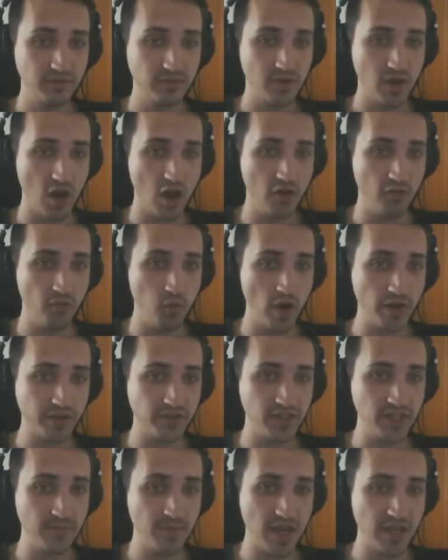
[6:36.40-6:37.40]
of what
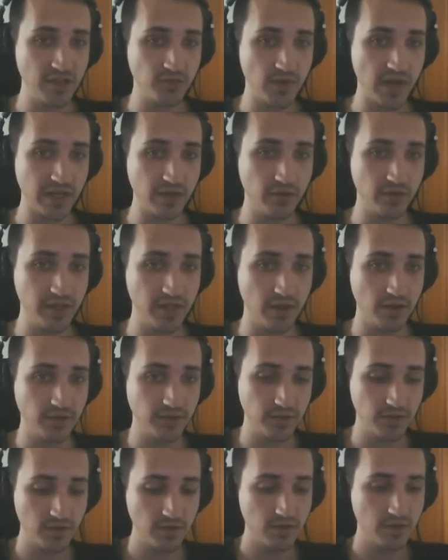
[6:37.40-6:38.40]
Team A's record
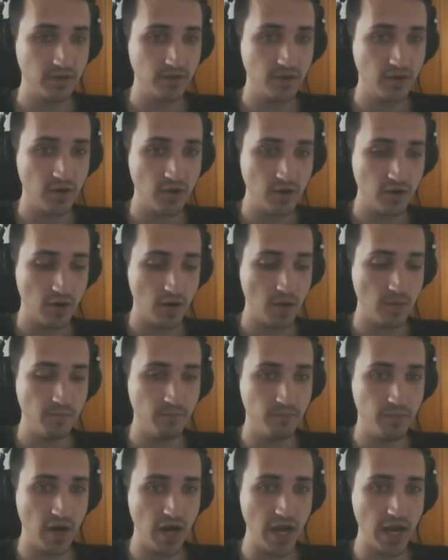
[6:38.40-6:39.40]
is.
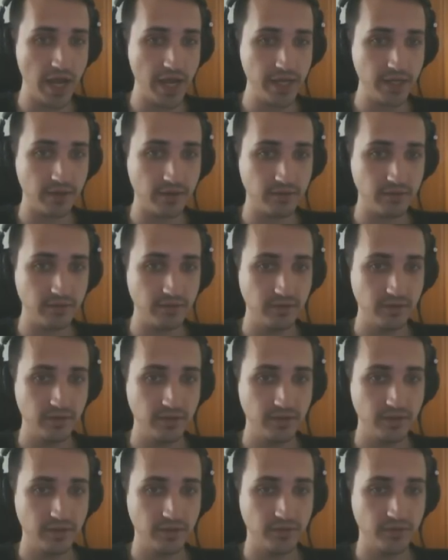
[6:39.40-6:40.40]
But
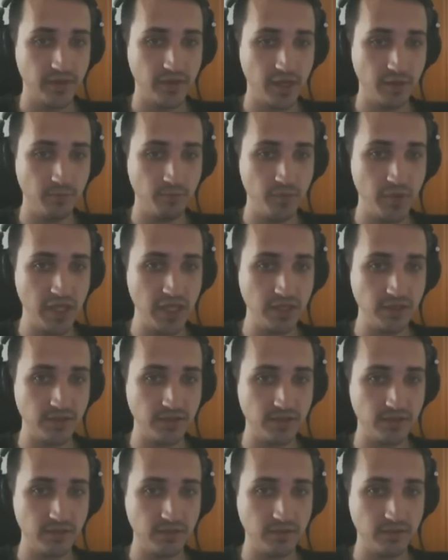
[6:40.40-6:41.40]
they
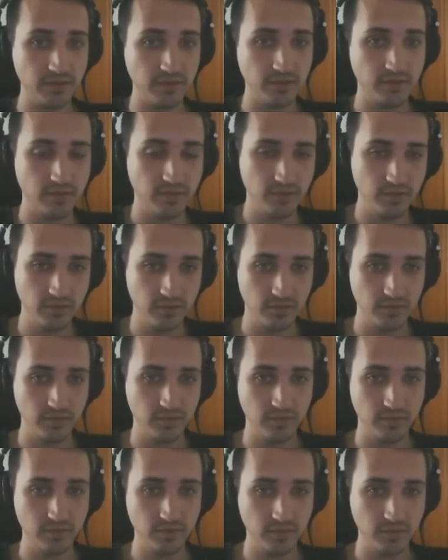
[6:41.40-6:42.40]
beat...
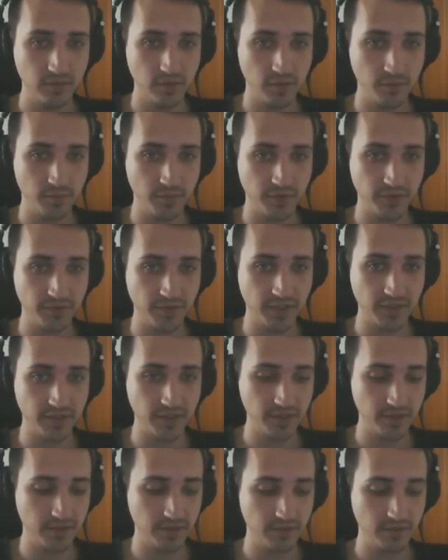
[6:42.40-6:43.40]
Oh, let's fix
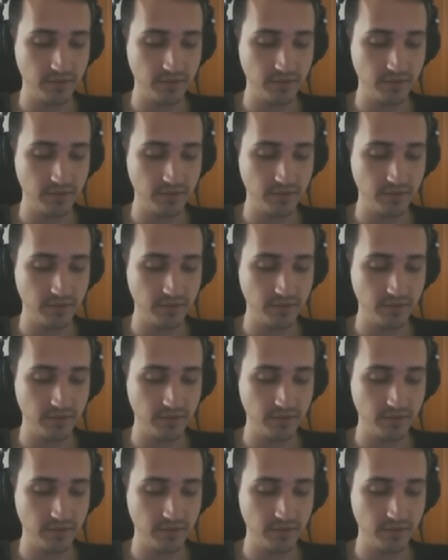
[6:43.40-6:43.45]
this.